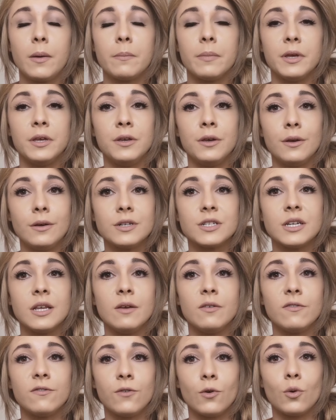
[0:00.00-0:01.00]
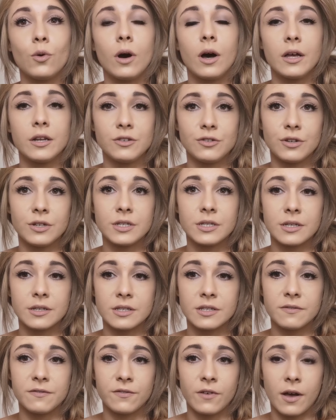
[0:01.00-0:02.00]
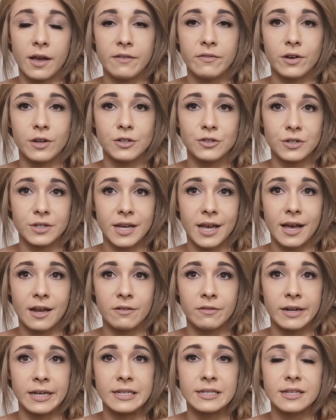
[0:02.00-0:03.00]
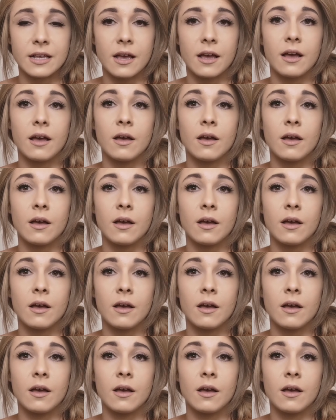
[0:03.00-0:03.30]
But usually 400 to 500 calories.